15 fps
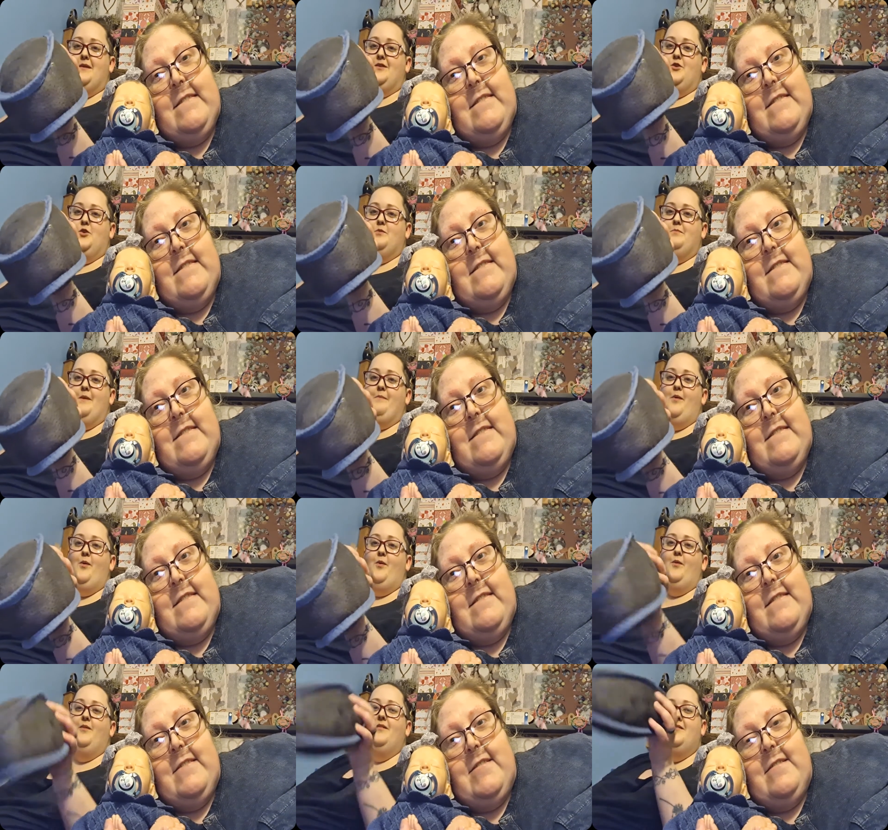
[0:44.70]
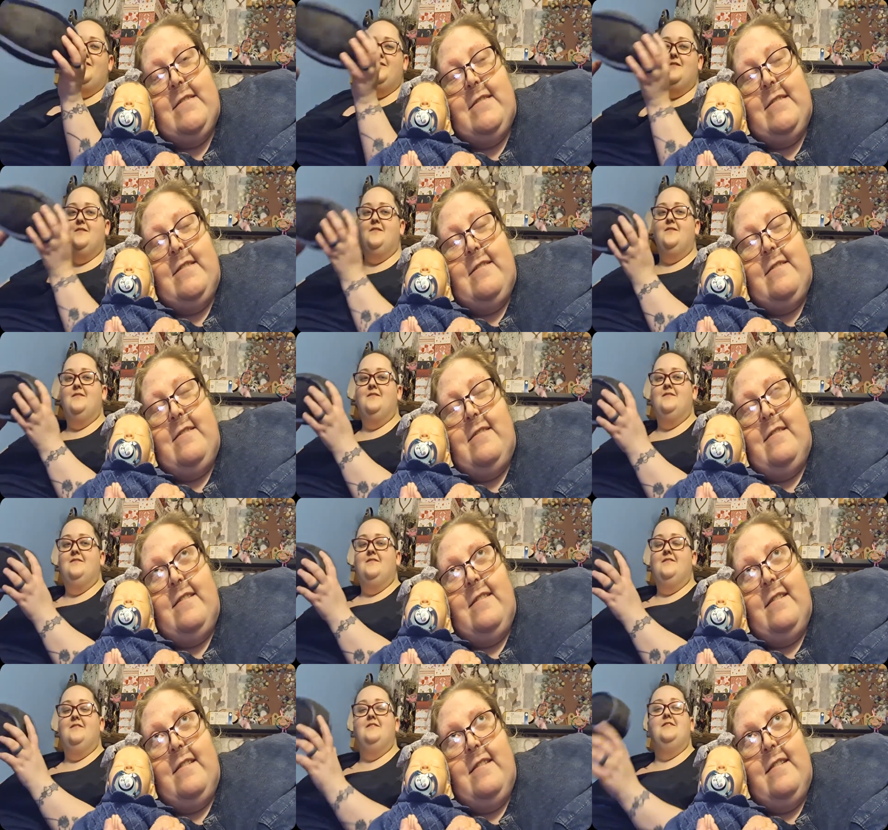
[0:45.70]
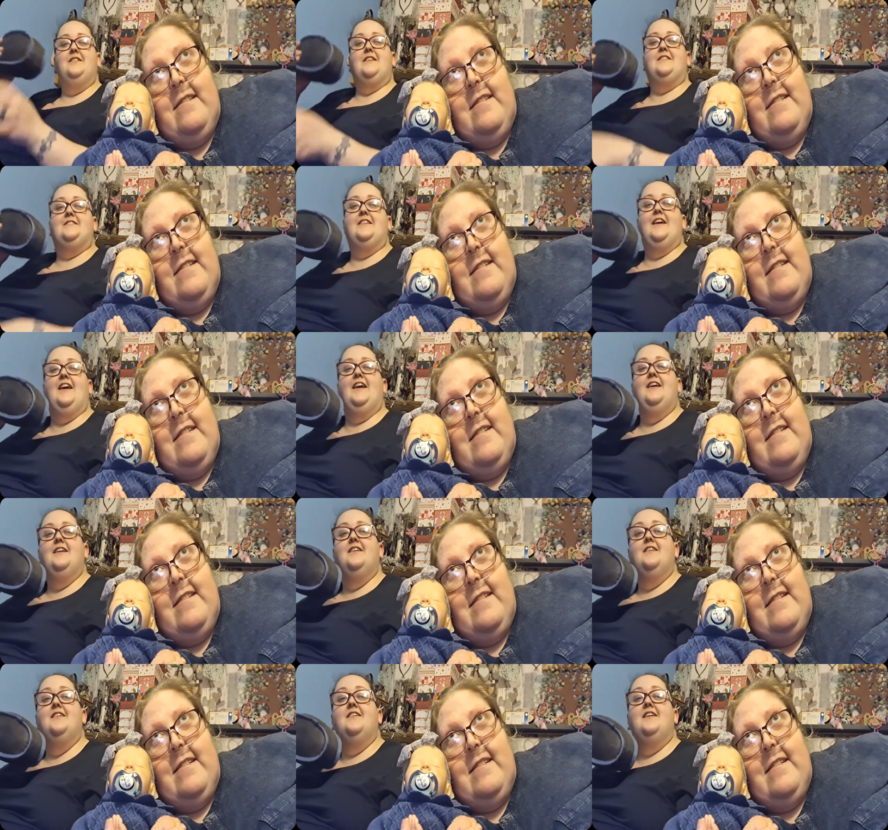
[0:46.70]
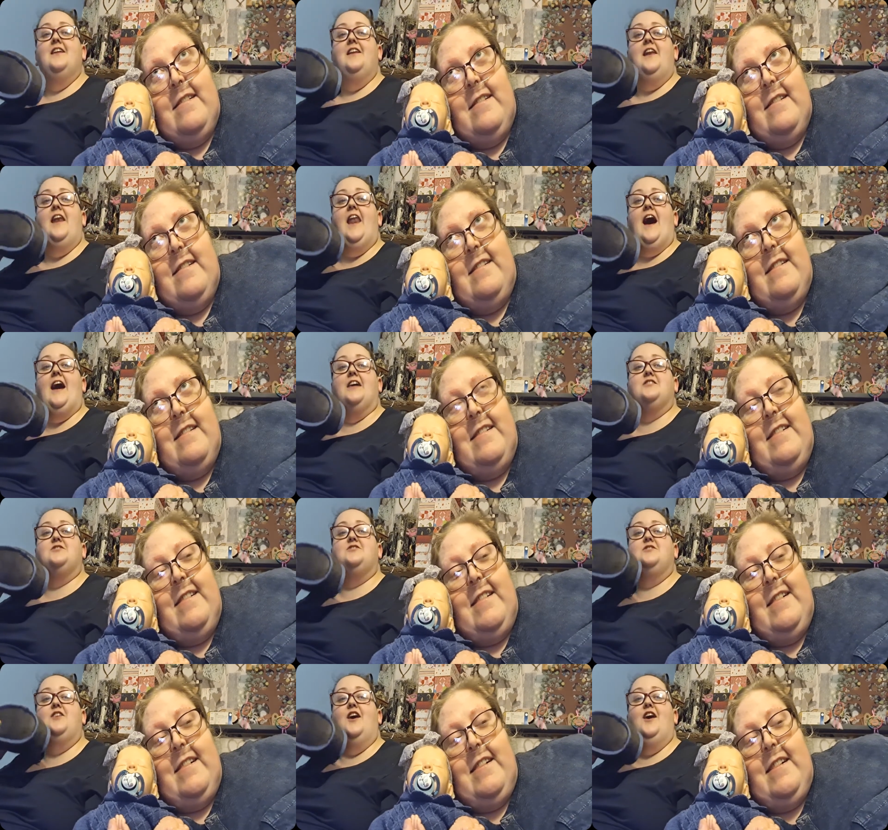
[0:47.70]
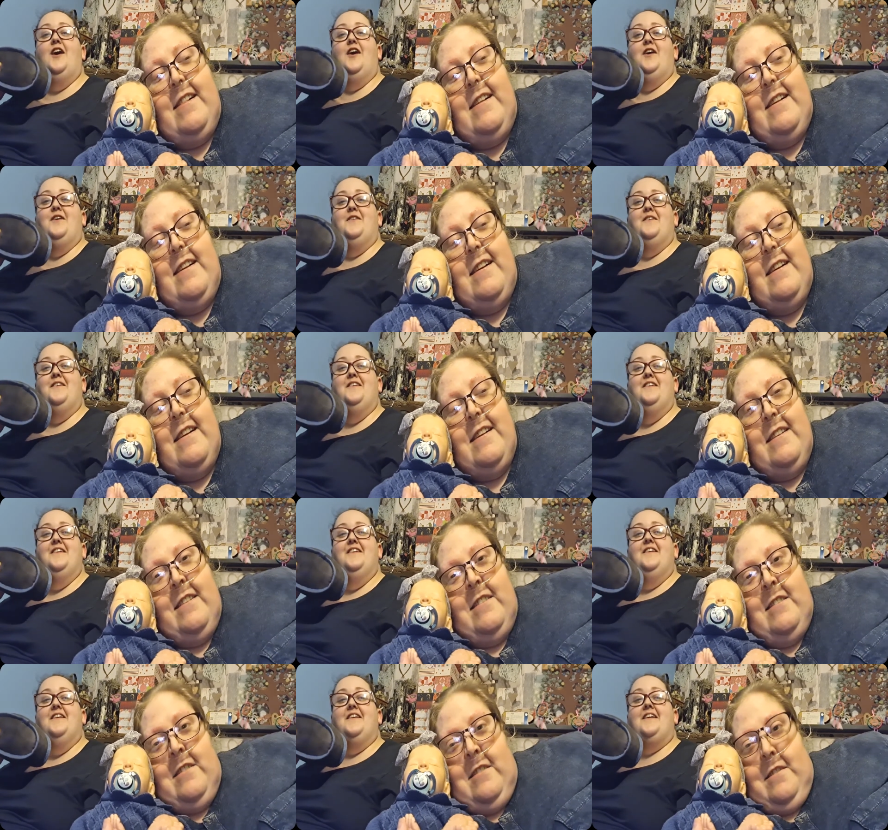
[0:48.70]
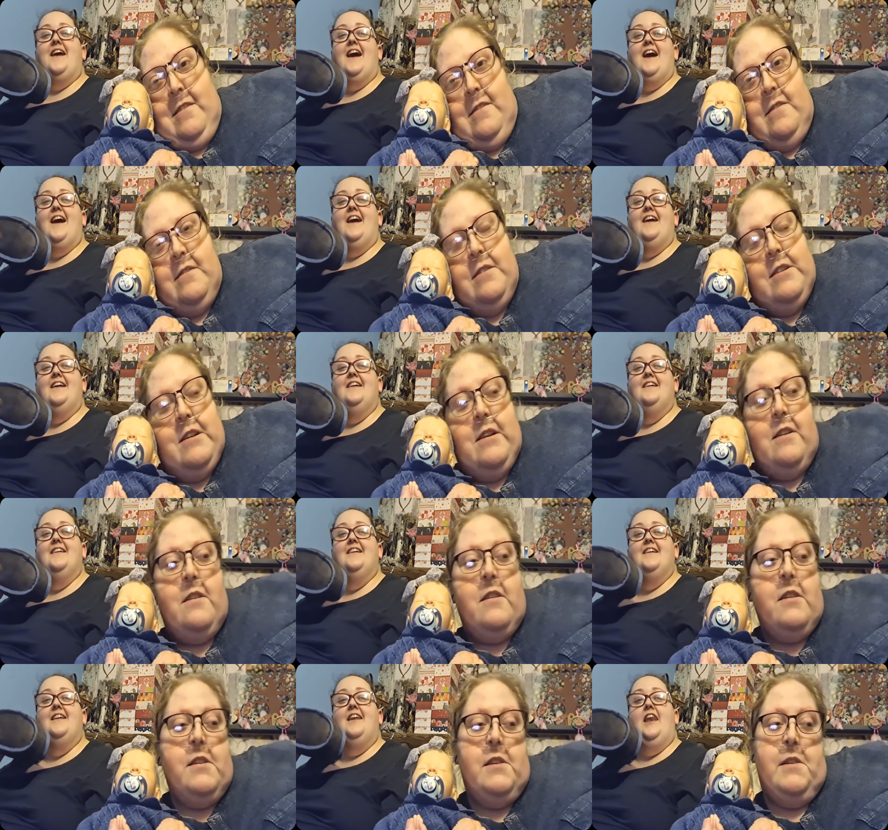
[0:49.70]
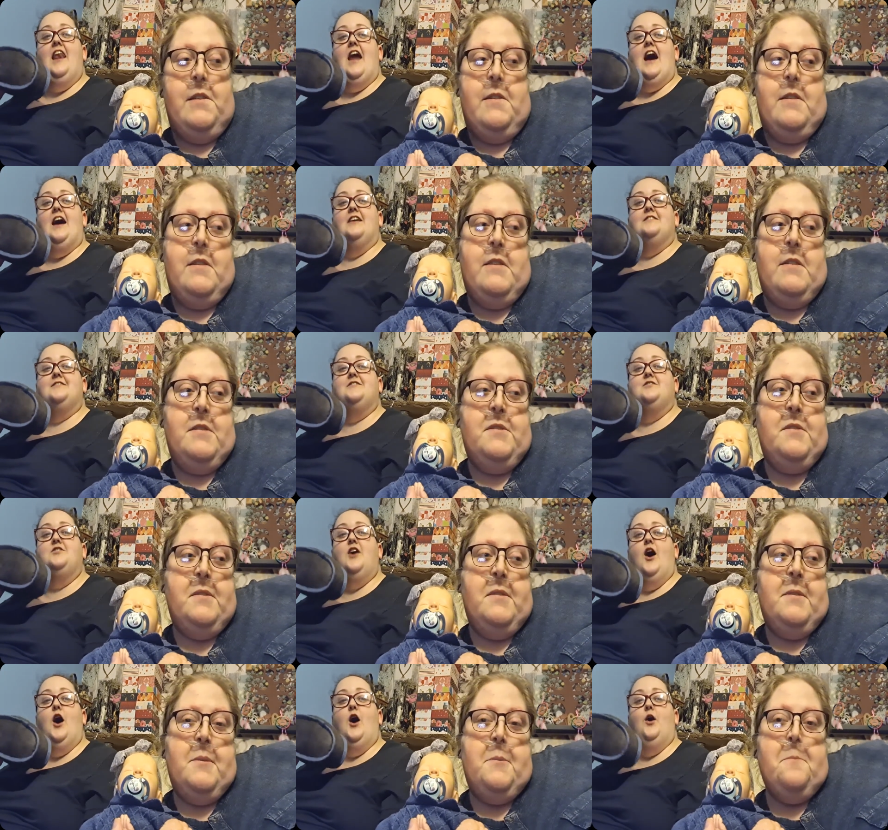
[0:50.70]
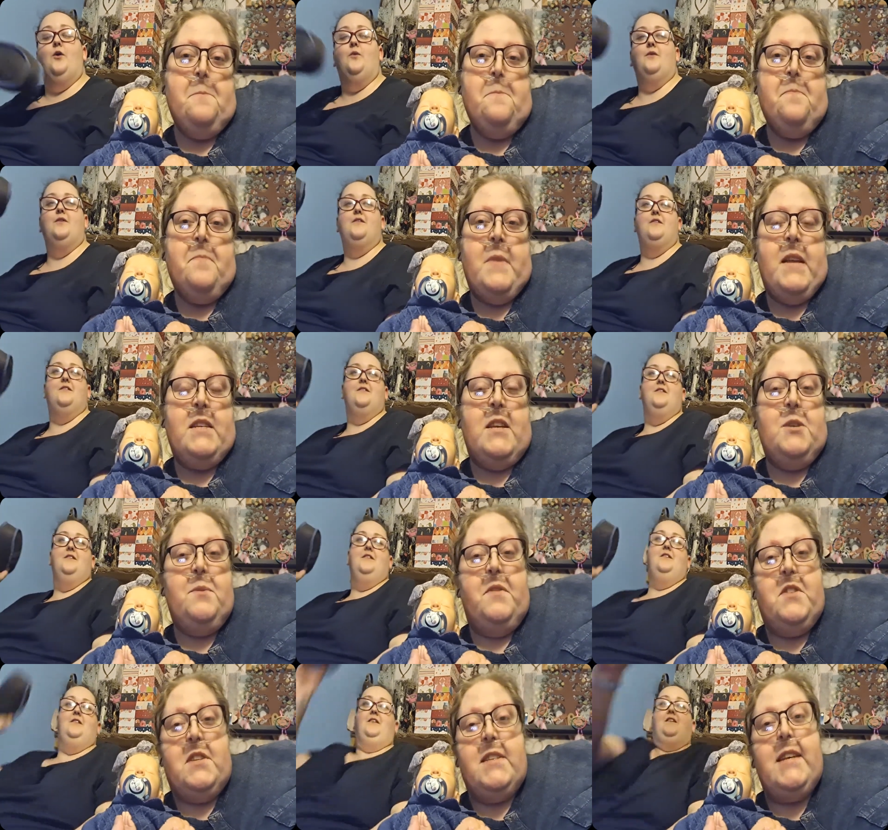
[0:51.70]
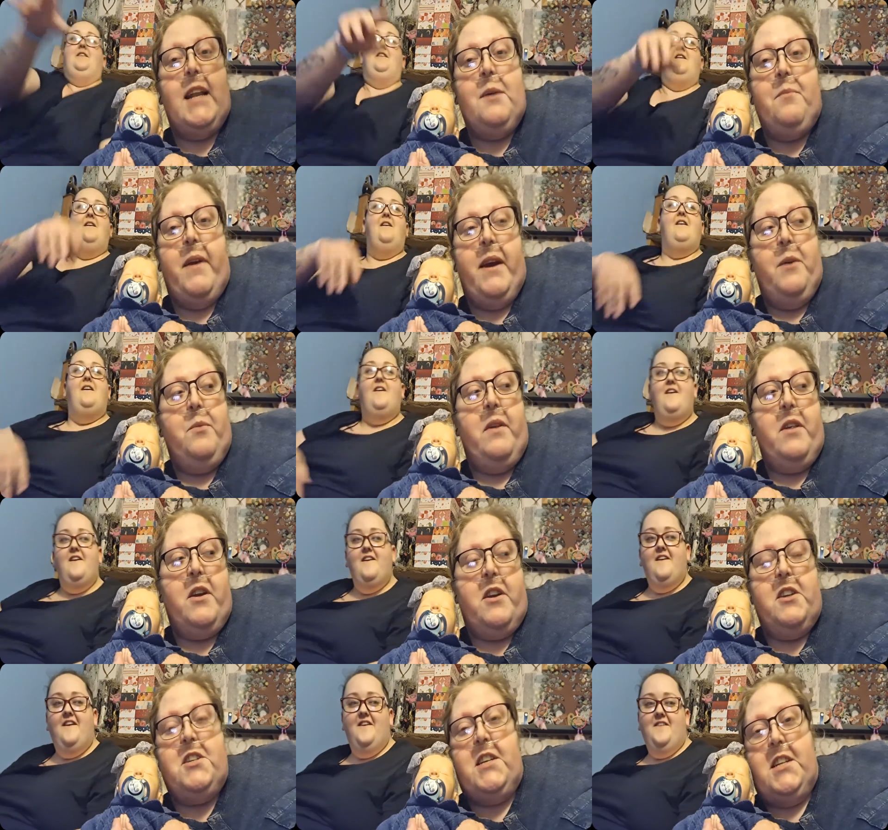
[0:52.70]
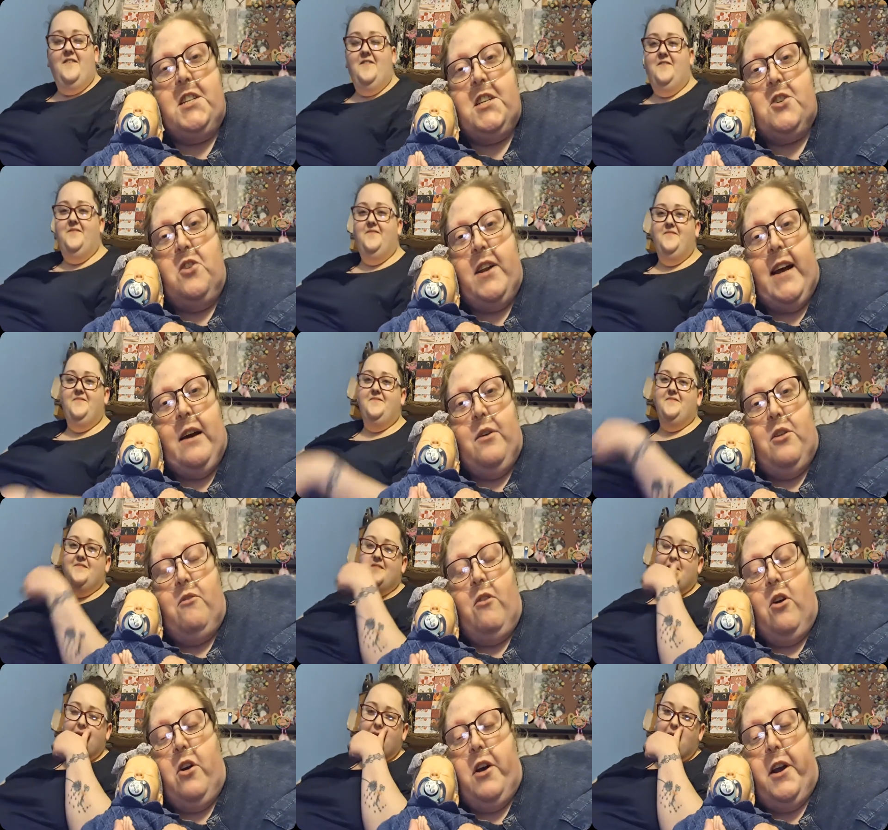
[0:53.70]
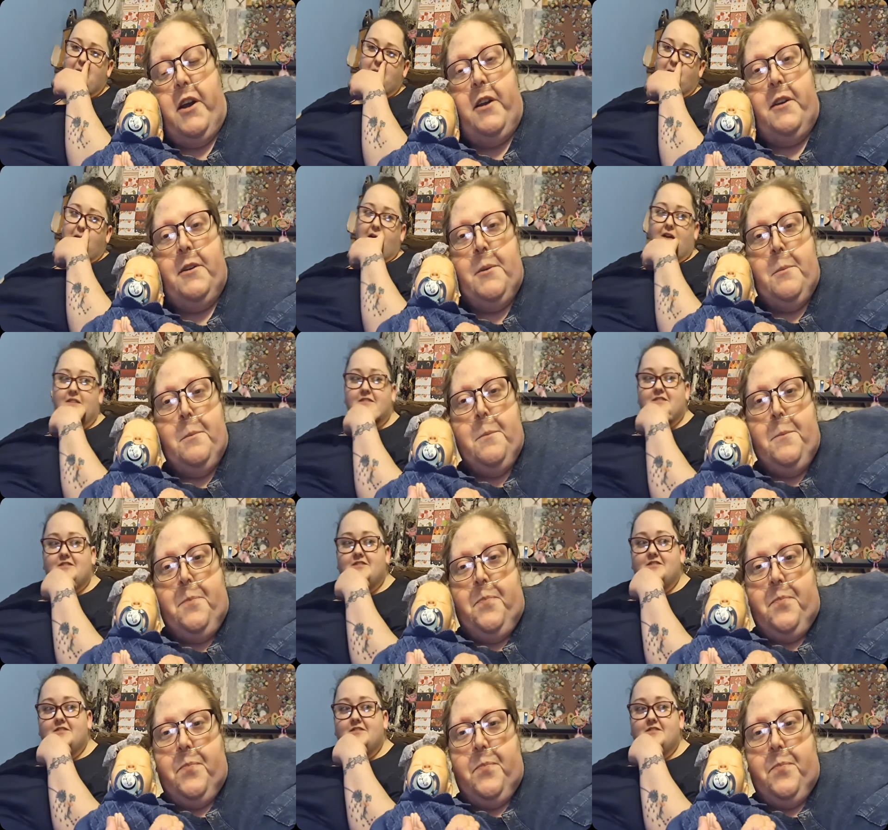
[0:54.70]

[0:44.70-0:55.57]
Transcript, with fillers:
Speaker 1: my dog people. Dixie, last go. Okay?
Speaker 2: Last go. It's because we've just celebrated with it because she just got it out the rocker. And